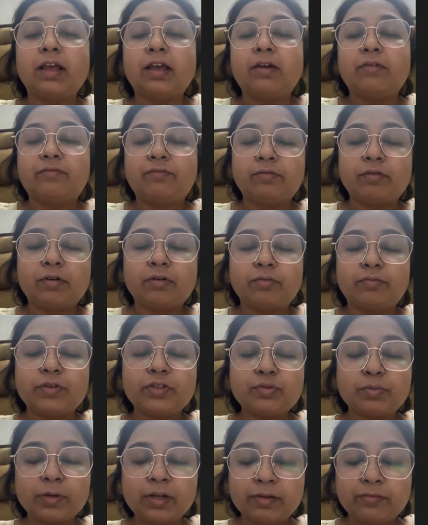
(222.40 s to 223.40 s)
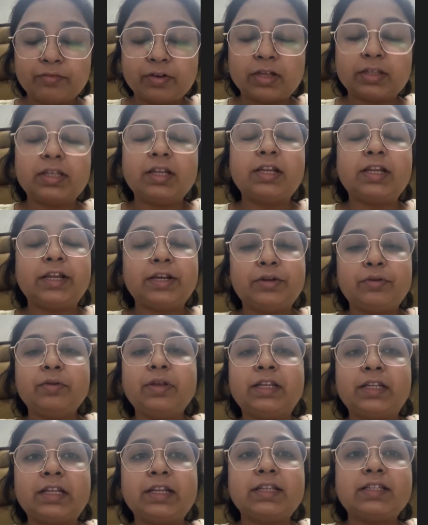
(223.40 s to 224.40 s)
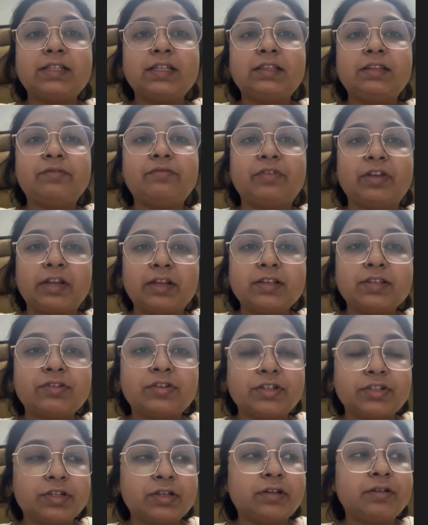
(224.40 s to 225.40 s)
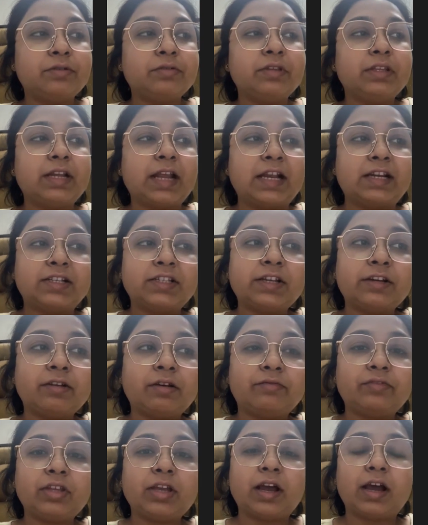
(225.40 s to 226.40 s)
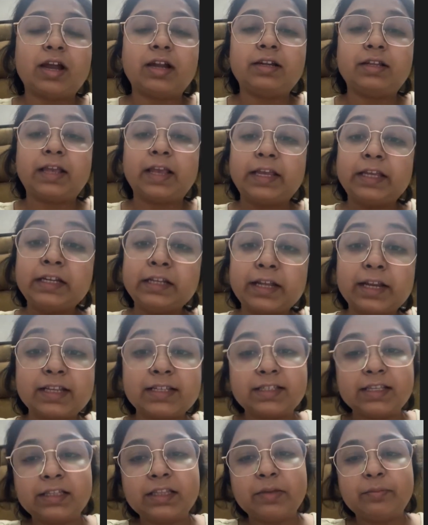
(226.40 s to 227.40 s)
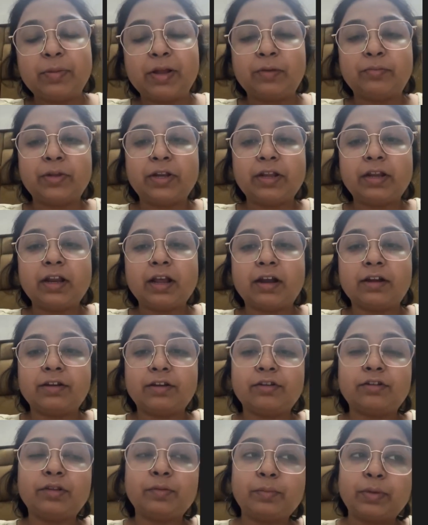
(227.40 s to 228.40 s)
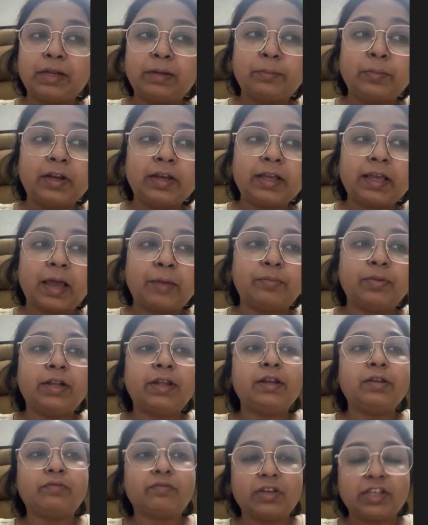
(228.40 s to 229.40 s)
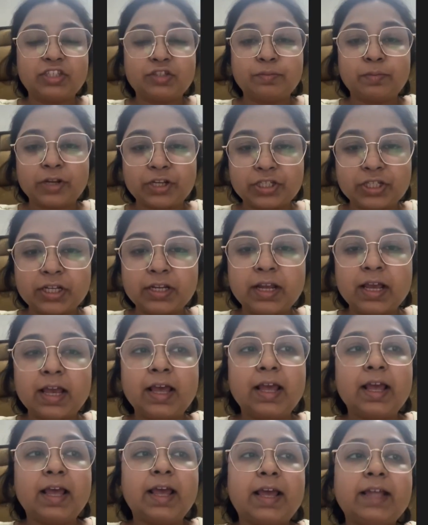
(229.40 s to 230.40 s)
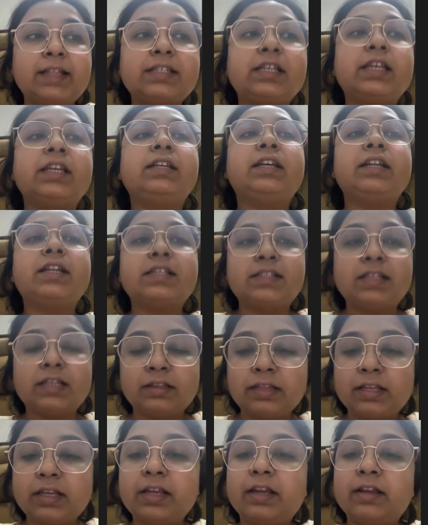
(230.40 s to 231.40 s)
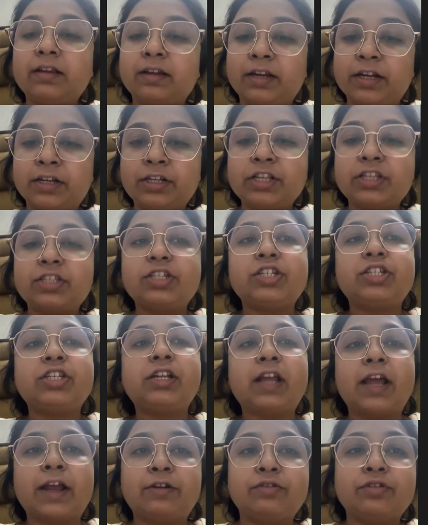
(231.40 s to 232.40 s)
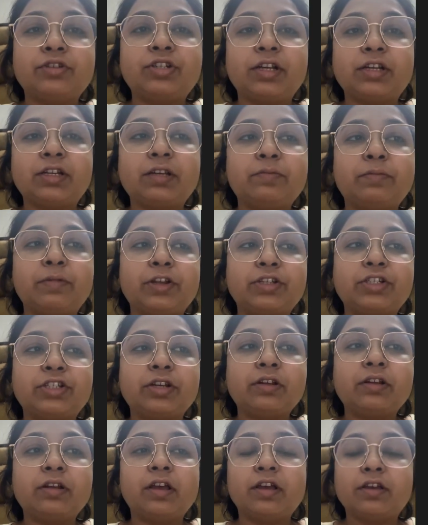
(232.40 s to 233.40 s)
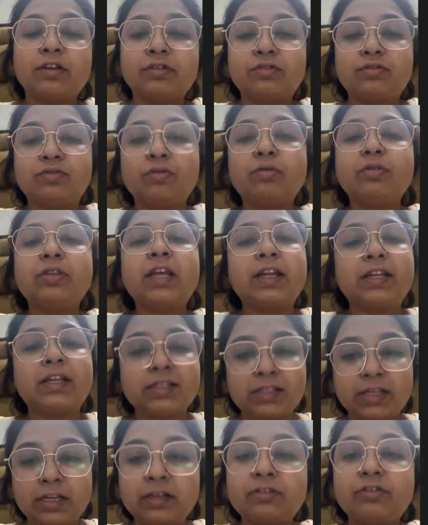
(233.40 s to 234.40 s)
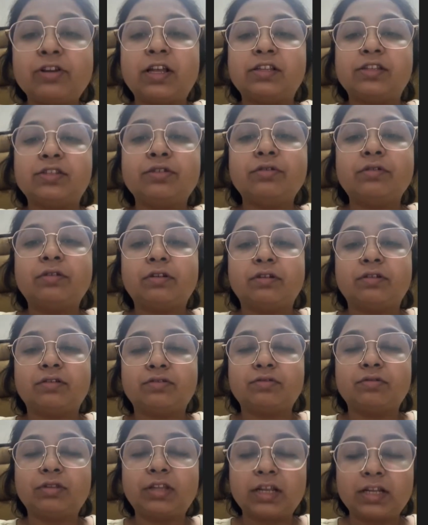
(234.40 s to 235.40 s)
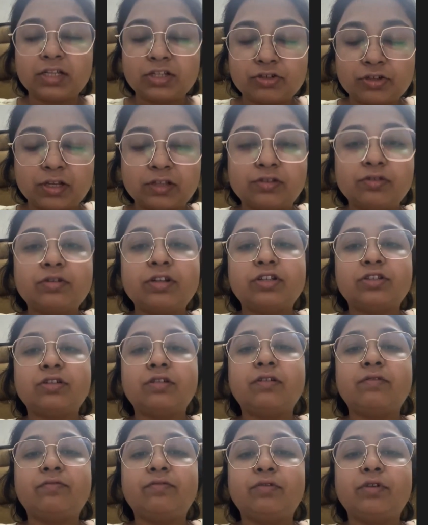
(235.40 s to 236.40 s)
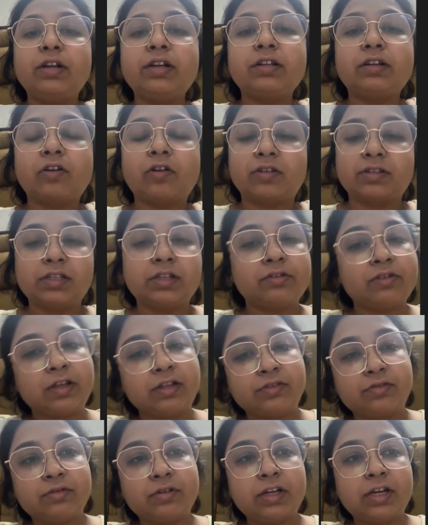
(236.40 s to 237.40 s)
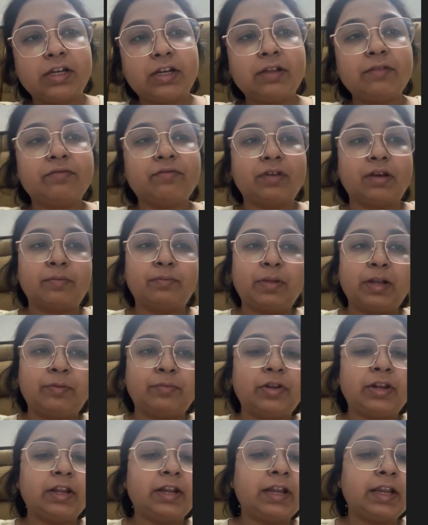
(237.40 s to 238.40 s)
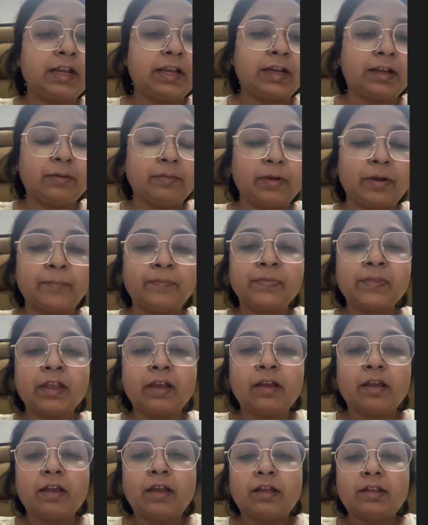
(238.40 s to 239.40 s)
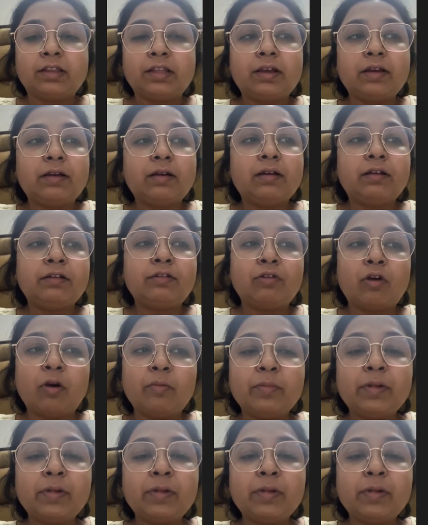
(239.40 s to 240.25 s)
which will further lead to increase in the venous return to the right side of the heart, increasing the pulmonary artery or the pulmonary capillary wedge pressure, hence increasing the interstitial hydrostatic pressure. So there is transudation of fluid, causing transudative pulmonary edema. The normal